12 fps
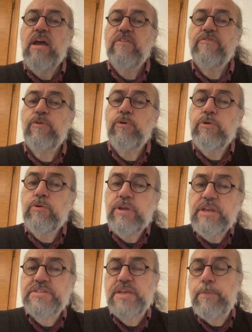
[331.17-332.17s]
For
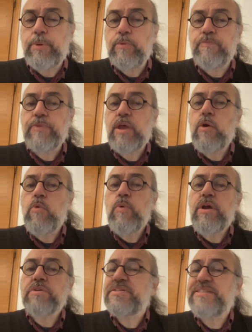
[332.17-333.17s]
example, uh, we
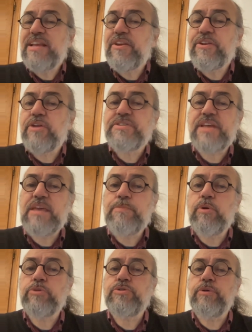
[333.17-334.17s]
are still not
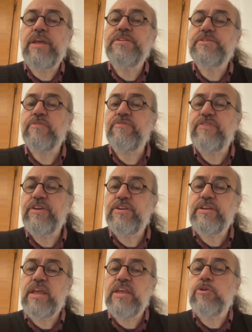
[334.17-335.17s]
able to intervene
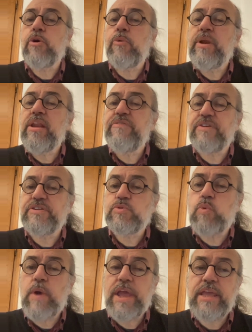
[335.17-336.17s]
in a relevant
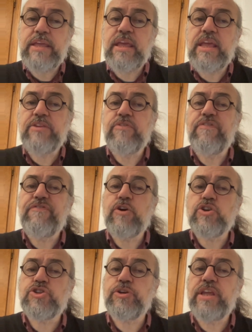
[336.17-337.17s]
way in the
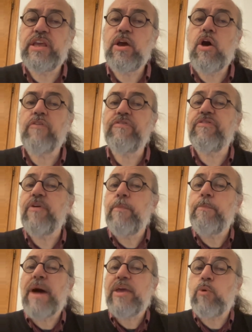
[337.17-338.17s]
functioning of
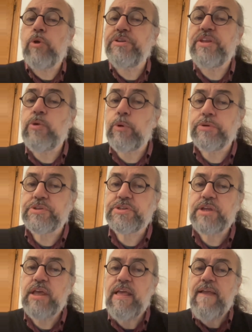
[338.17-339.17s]
mirror
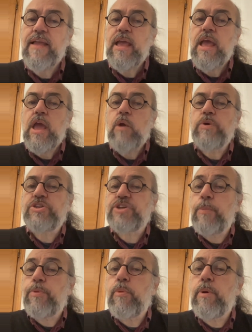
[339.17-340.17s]
neurons, which are
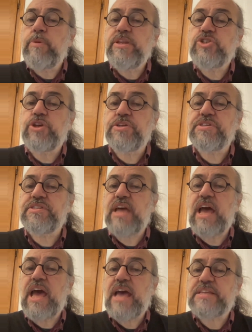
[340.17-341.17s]
probably just
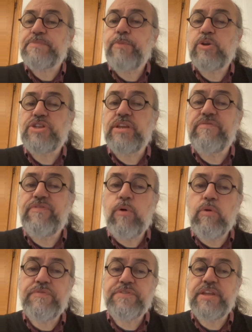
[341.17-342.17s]
as much
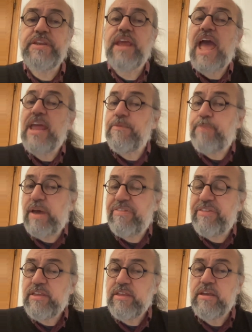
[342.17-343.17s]
involved in
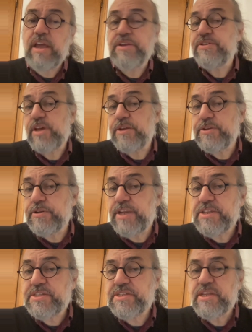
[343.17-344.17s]
empathy and
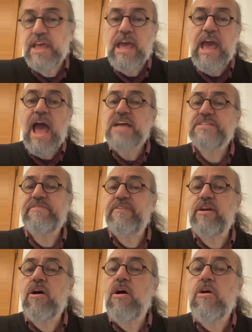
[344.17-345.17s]
tenderness as they
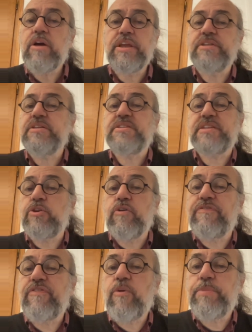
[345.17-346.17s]
are in
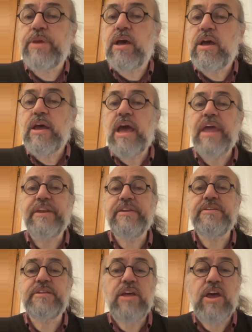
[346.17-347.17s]
xenophobia
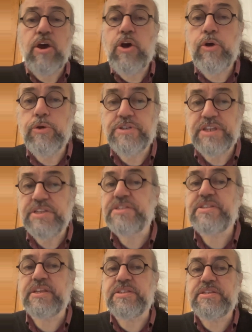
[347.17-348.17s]
and herd
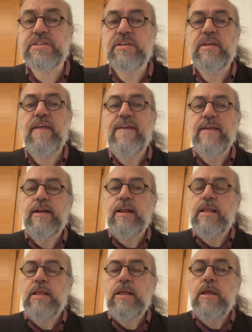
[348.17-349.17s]
instincts.
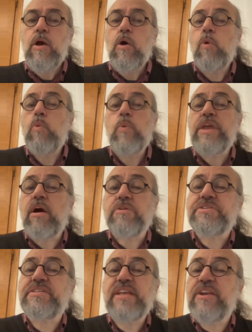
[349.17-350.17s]
We are
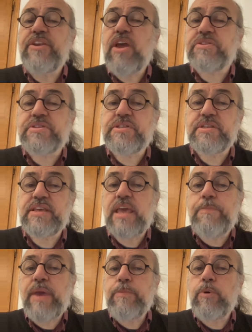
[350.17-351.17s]
still not
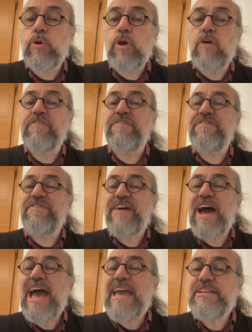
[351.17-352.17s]
capable of
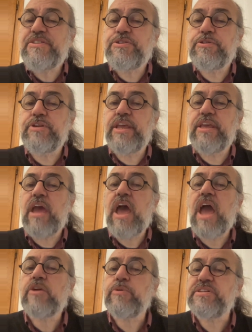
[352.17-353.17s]
fine-tuning
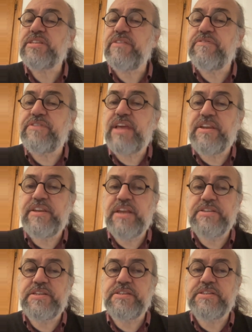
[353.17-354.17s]
aggressive
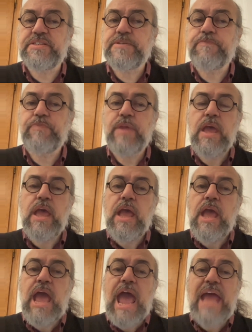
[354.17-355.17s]
tendencies,
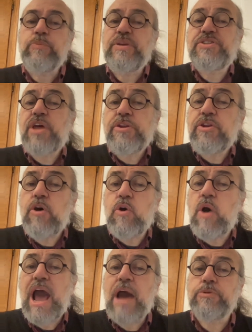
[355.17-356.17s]
and we don't know
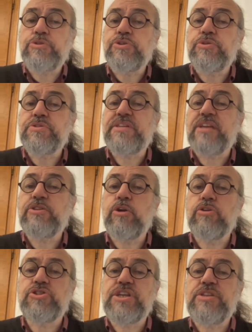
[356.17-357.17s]
how to use
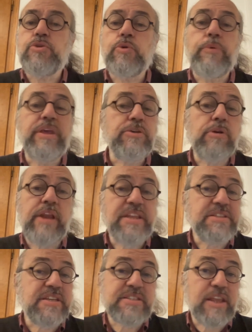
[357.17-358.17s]
technology to
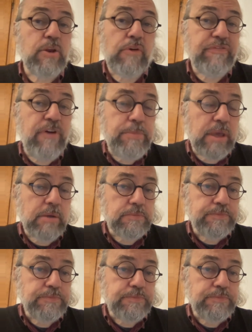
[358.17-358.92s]
regulate xenophobia.